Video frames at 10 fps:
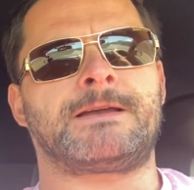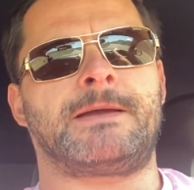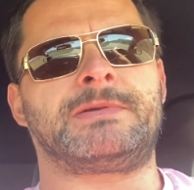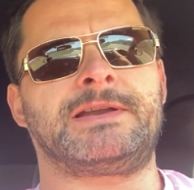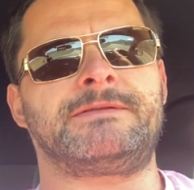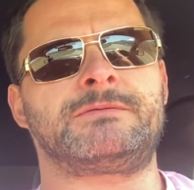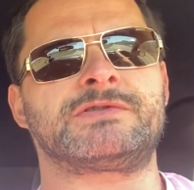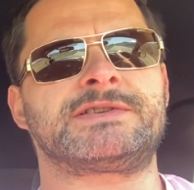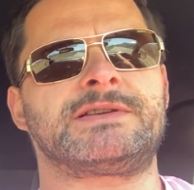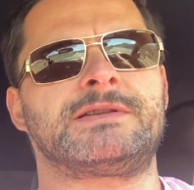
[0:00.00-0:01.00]
I believe it
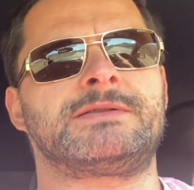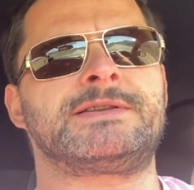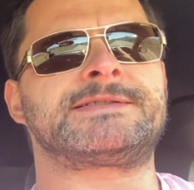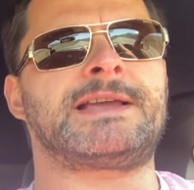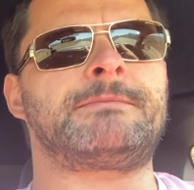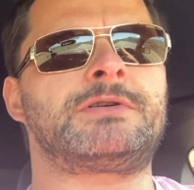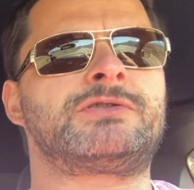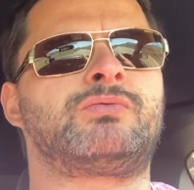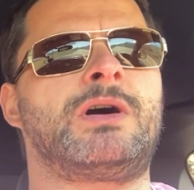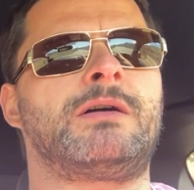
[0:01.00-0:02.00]
was December
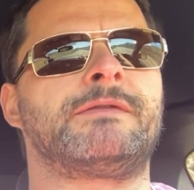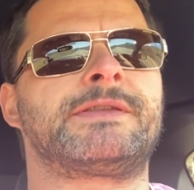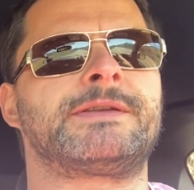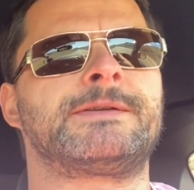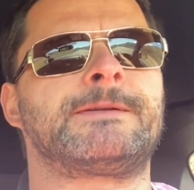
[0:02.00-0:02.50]
12th,